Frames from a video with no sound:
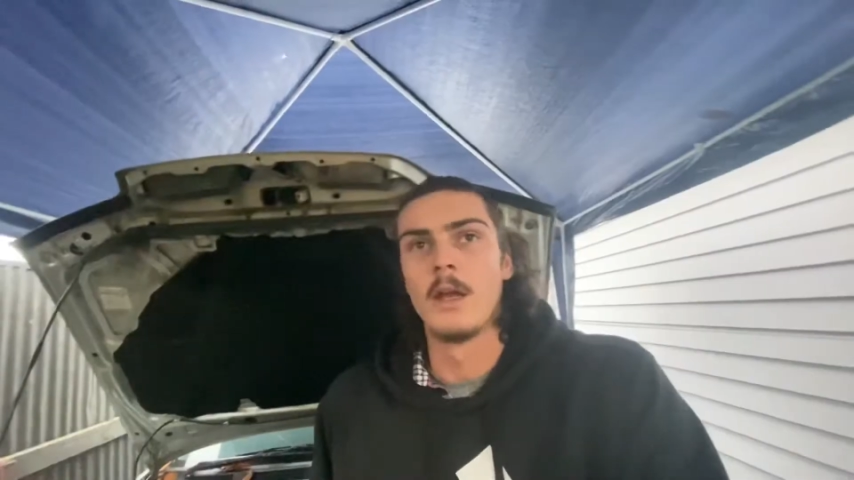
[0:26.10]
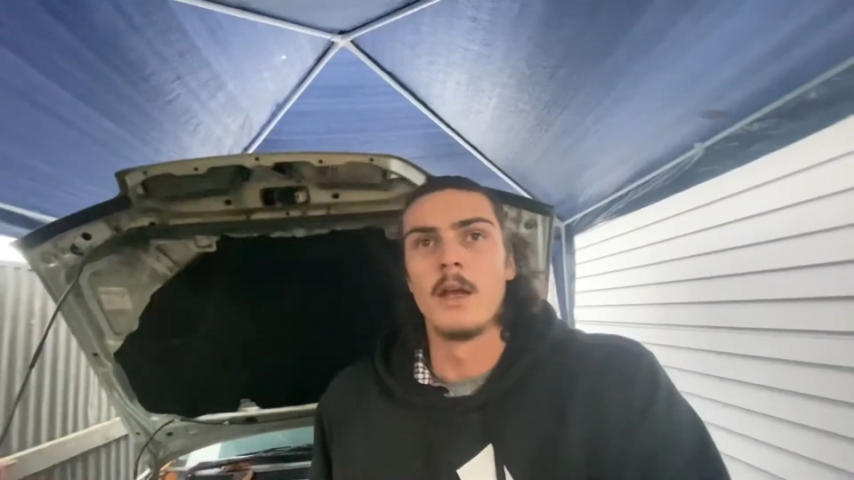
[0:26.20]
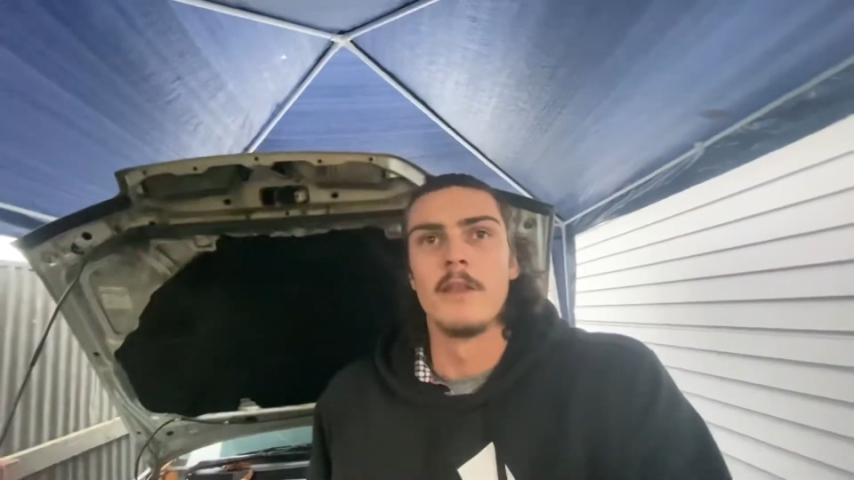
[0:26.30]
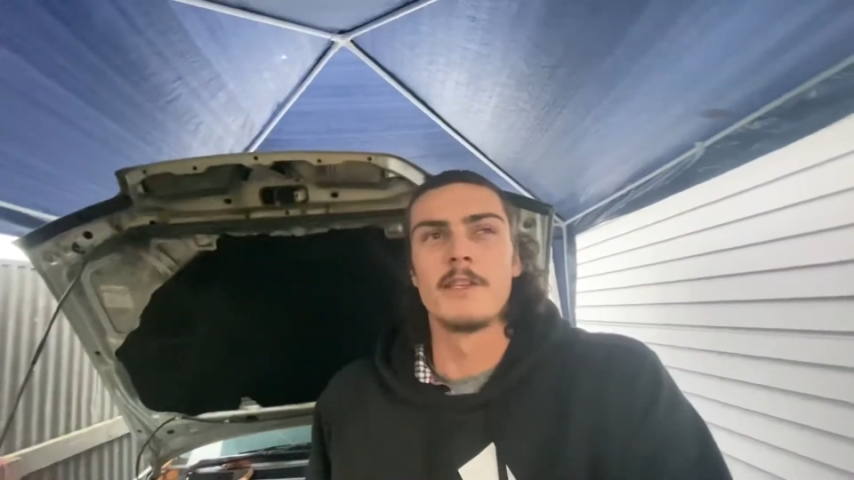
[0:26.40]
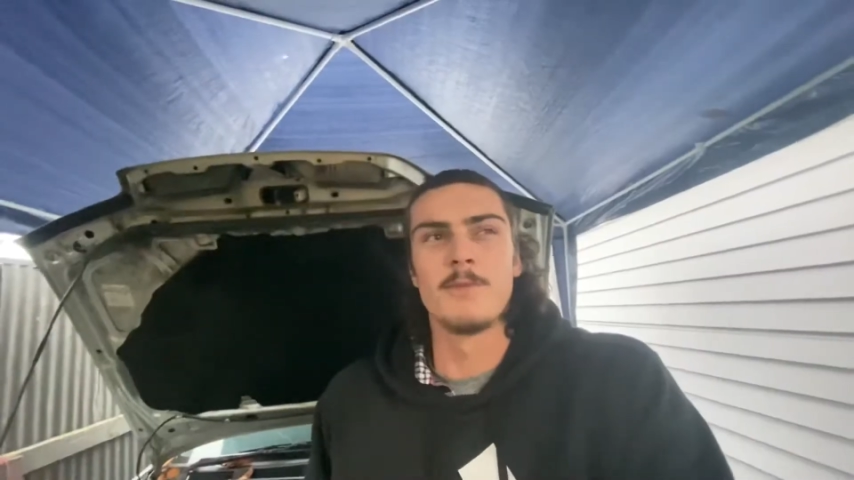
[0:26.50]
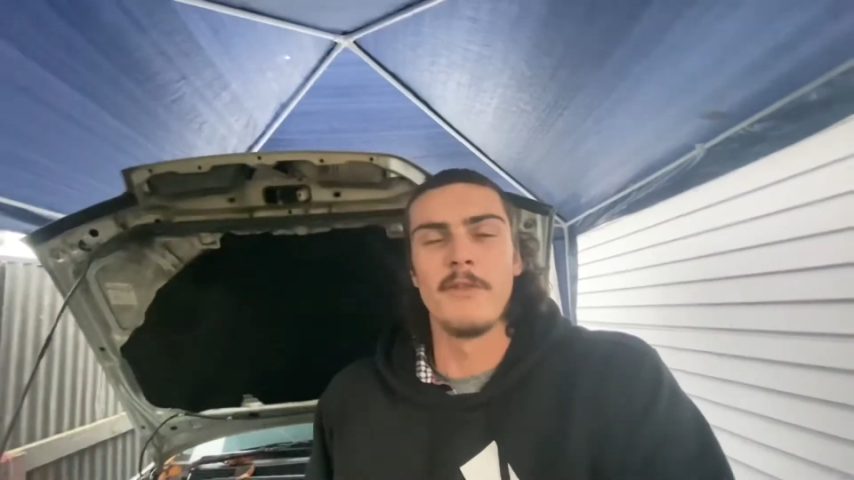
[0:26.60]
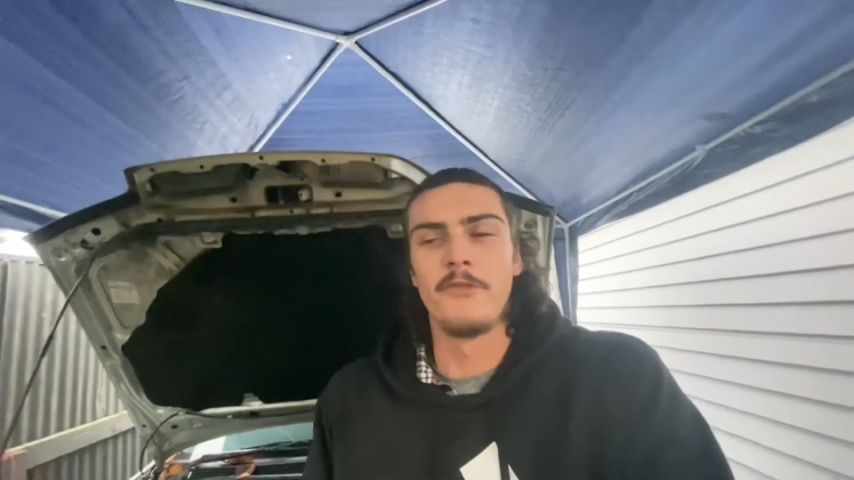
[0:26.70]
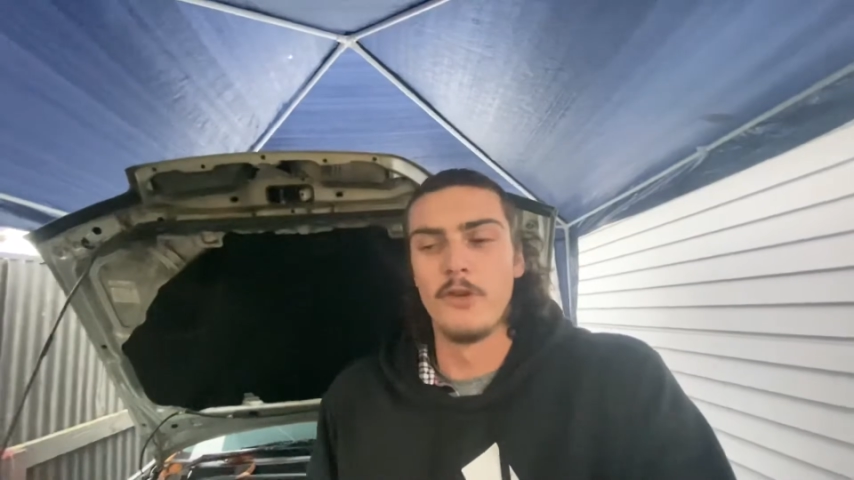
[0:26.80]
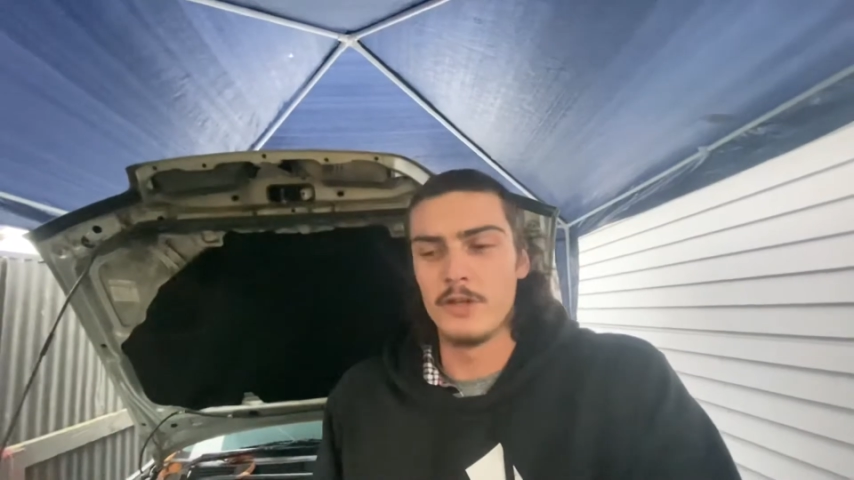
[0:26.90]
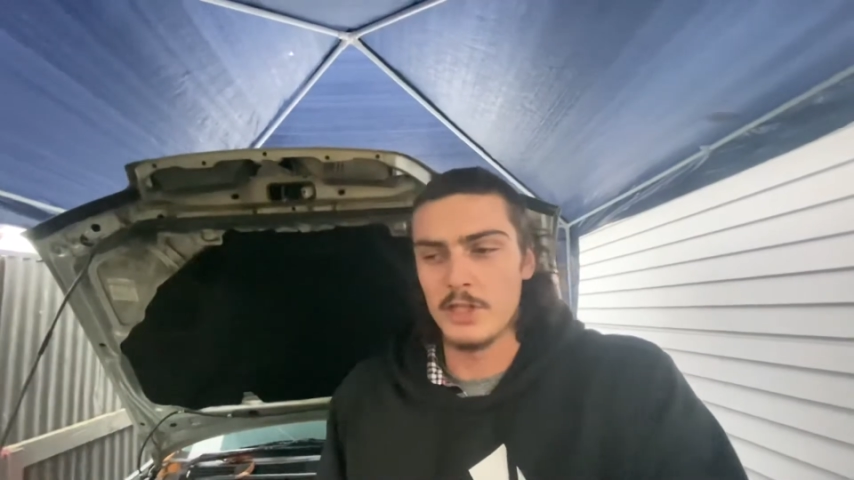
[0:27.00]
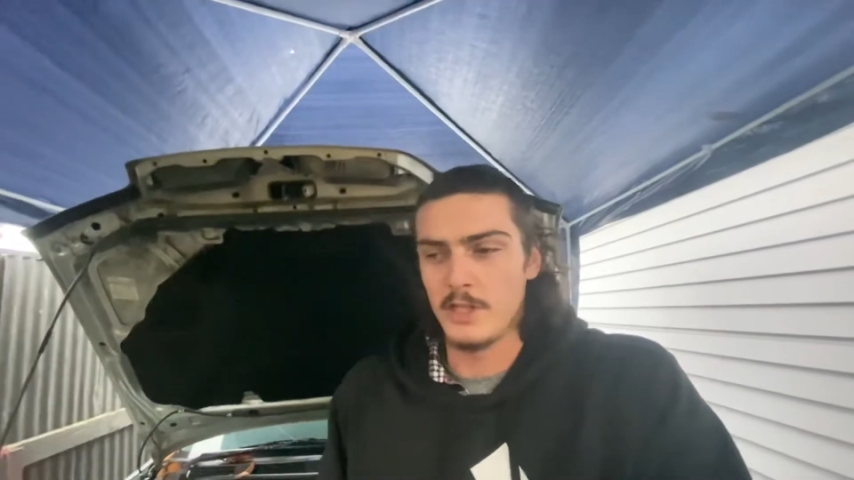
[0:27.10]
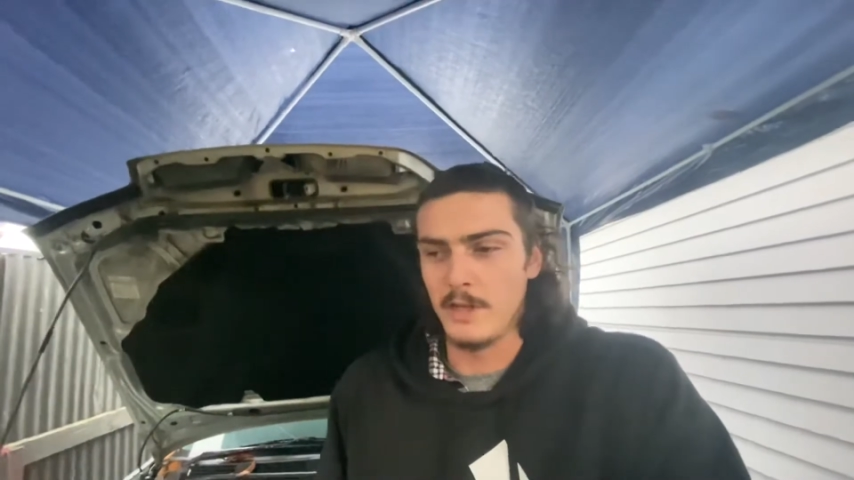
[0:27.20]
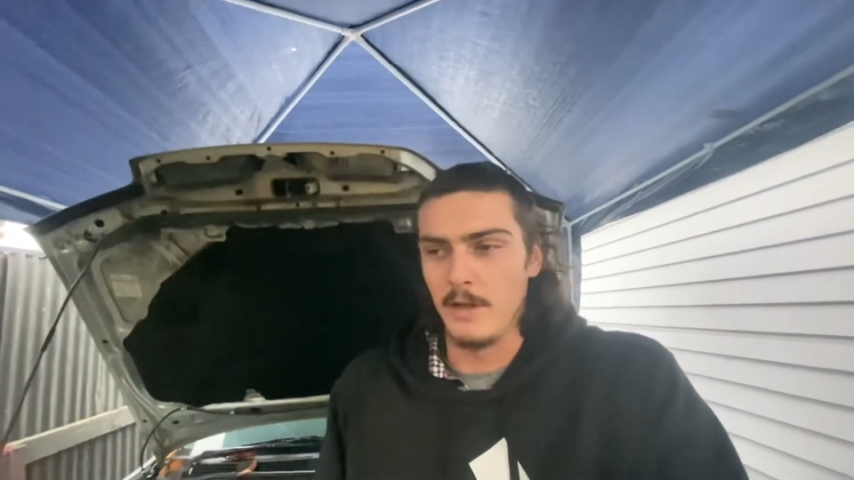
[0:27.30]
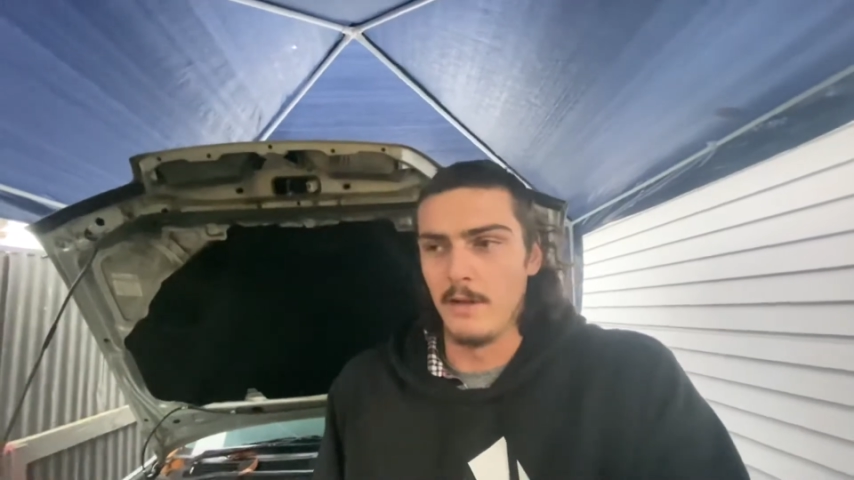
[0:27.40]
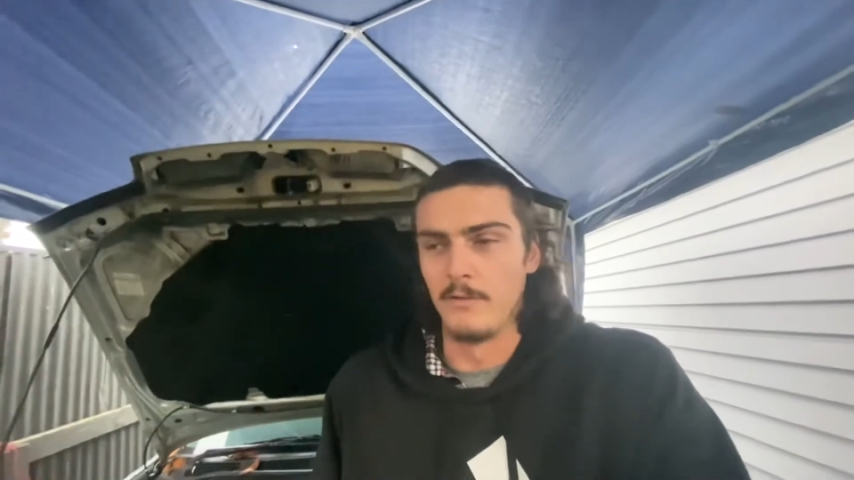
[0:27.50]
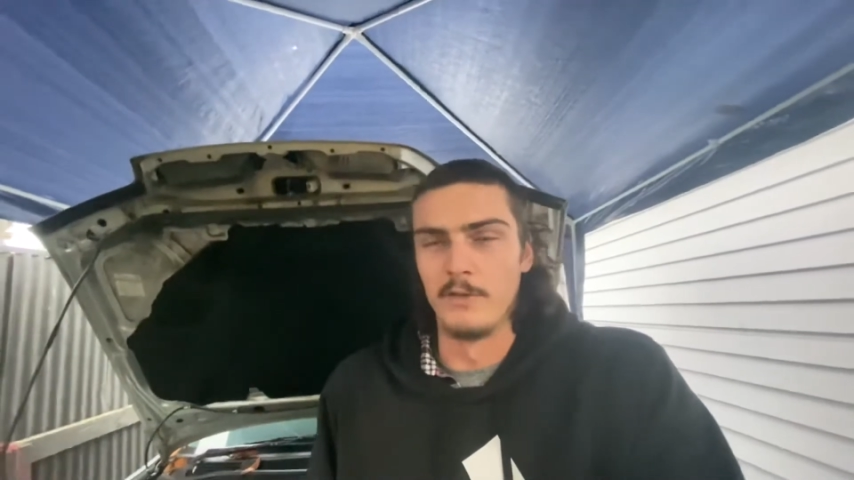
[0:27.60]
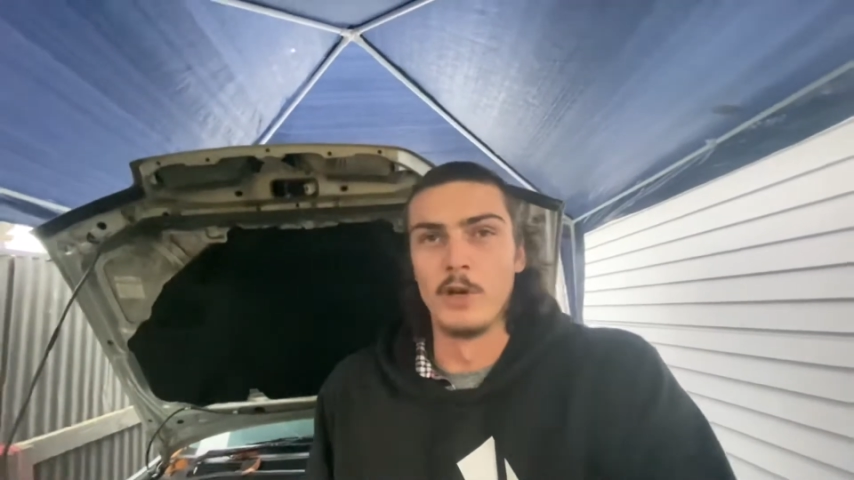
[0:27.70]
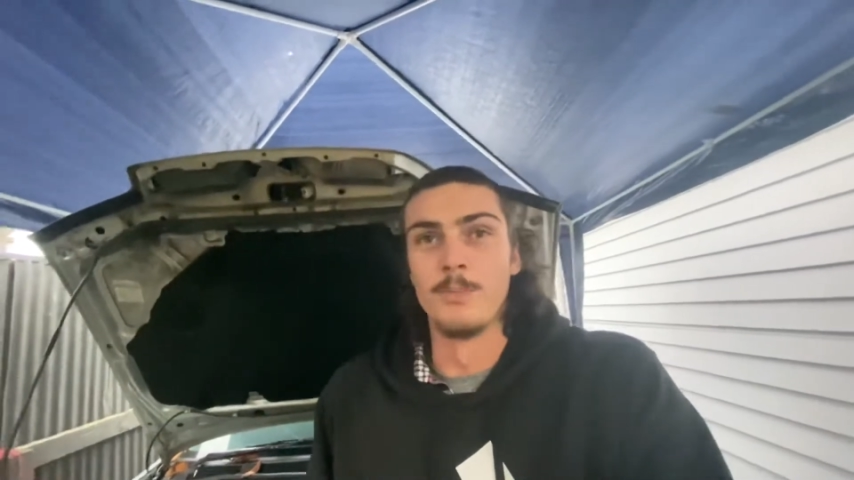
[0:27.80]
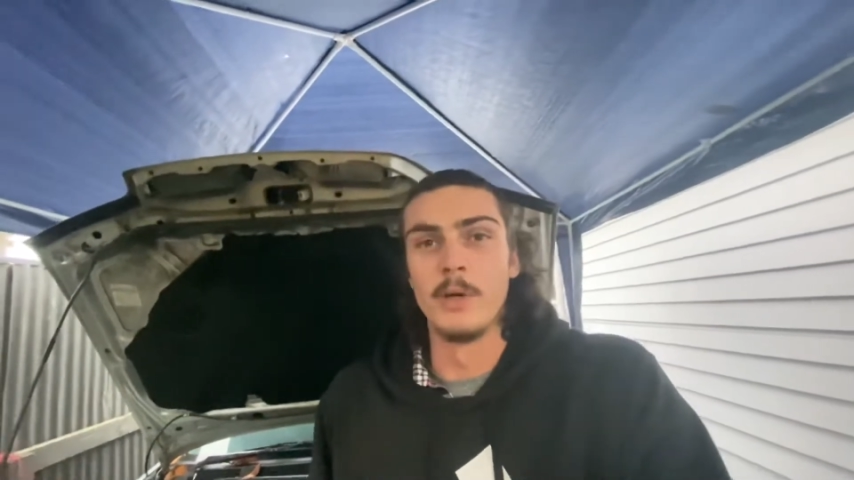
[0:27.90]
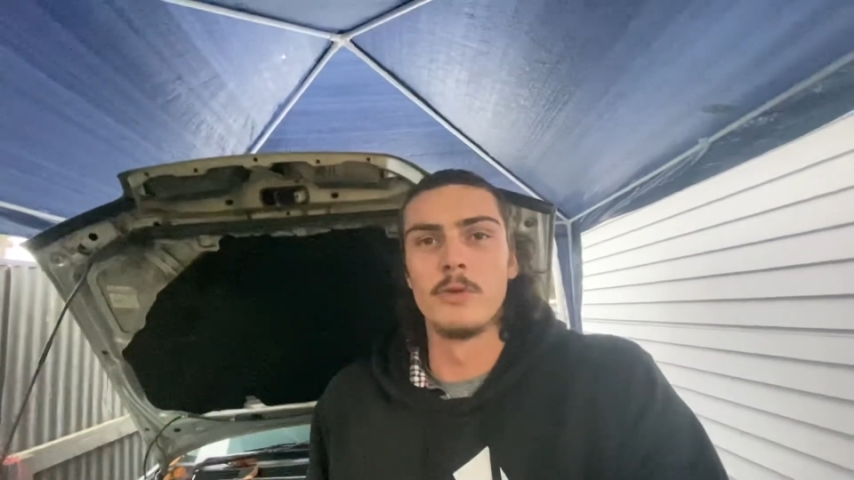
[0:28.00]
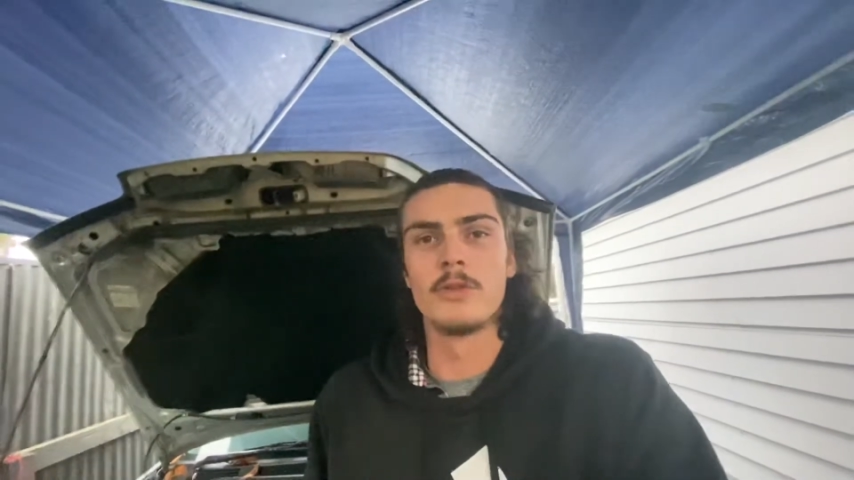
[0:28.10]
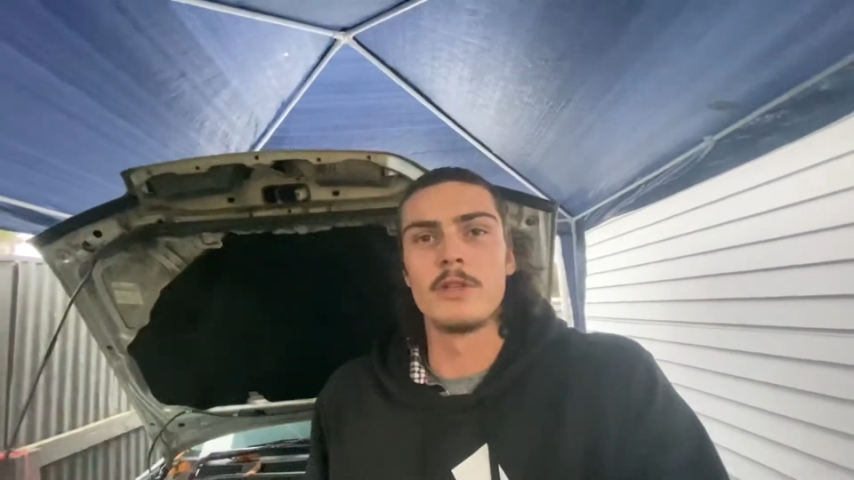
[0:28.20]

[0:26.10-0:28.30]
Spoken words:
this is my first real build,